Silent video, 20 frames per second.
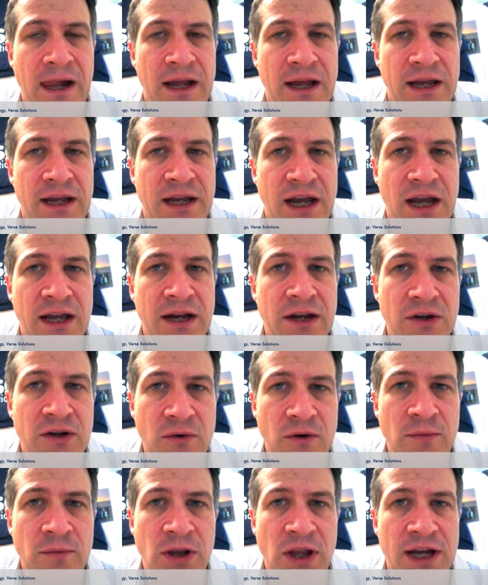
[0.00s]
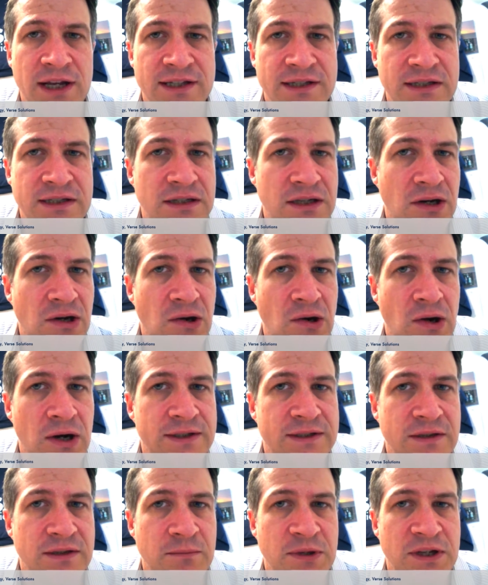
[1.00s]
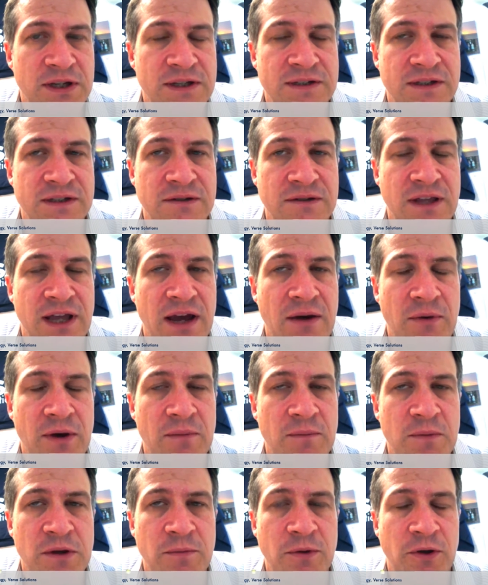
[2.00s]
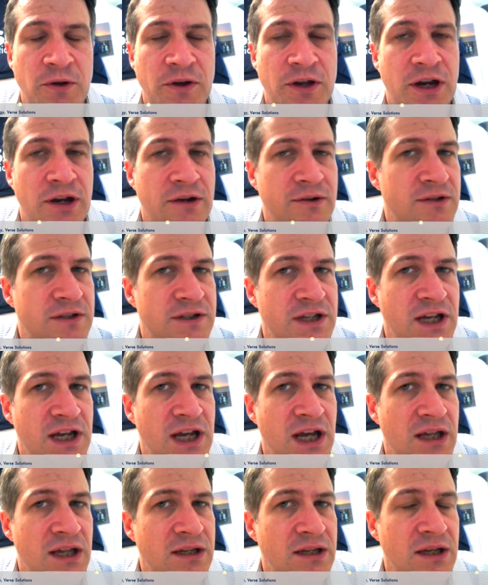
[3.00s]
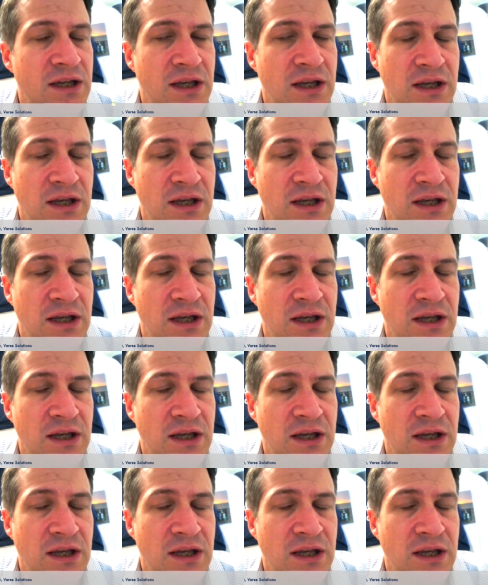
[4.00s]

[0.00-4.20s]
It kind of normalizes it across the business so that way people can understand,